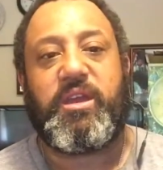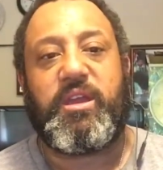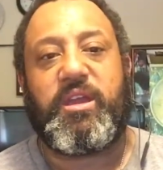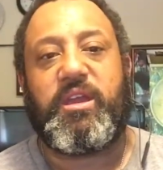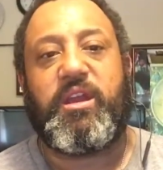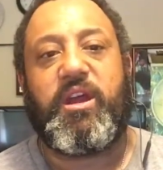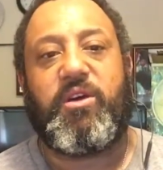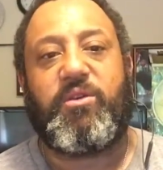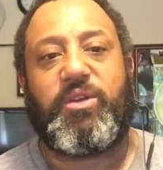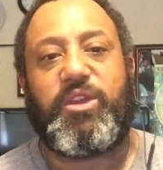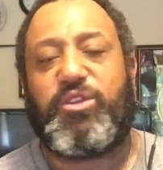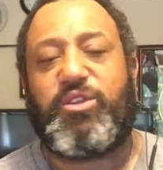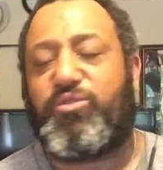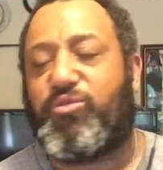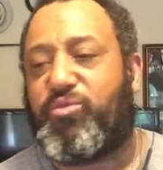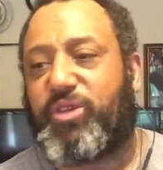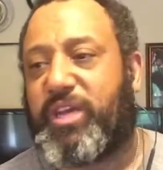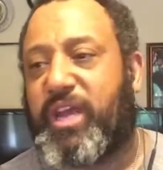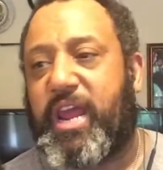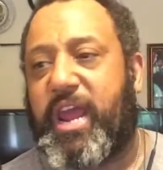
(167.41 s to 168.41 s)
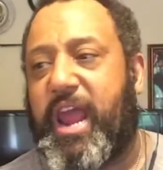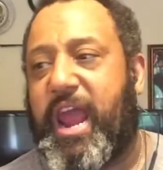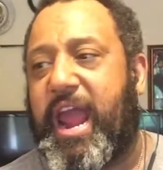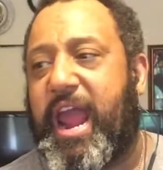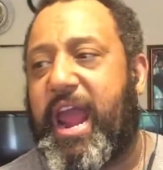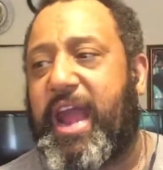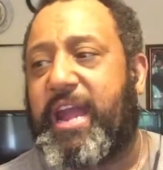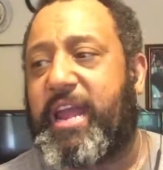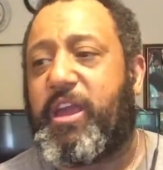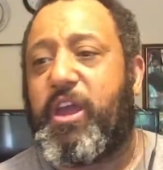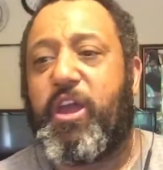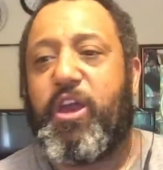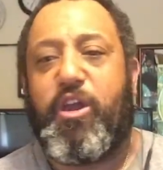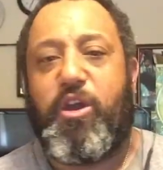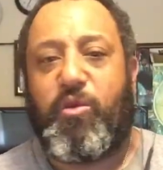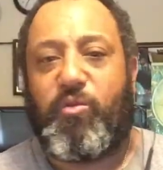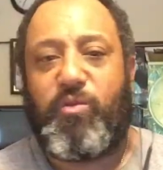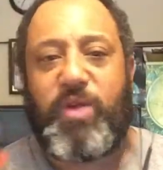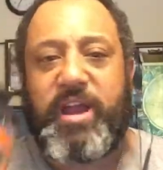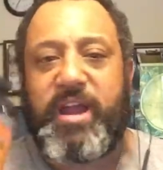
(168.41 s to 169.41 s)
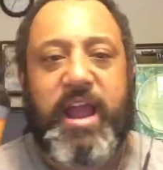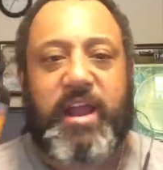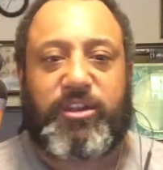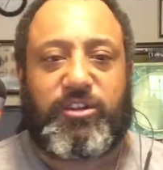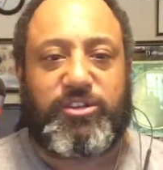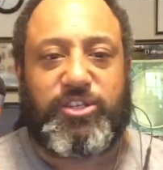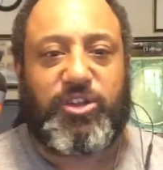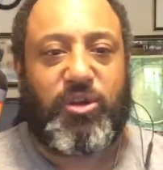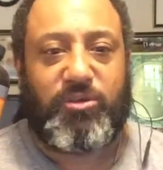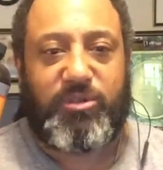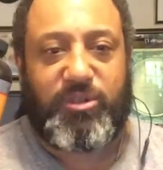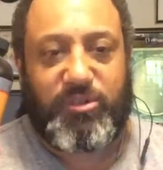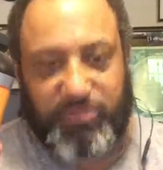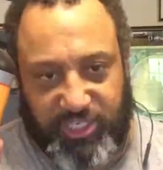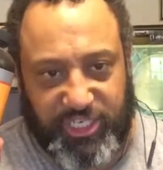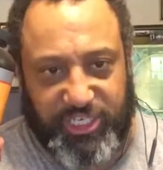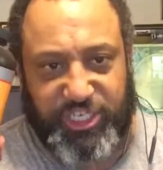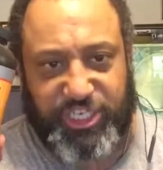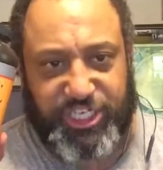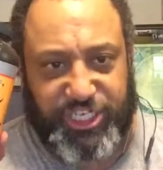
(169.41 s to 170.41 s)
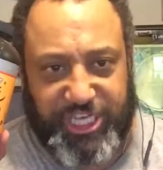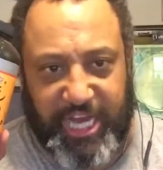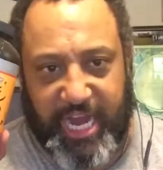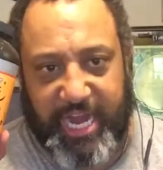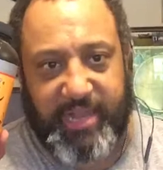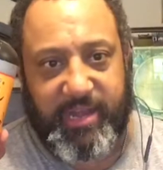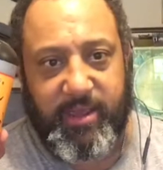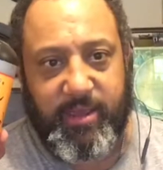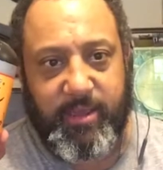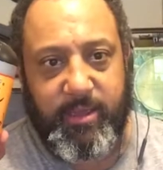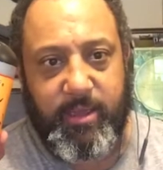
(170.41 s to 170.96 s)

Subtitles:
Reenactors don't use this shit.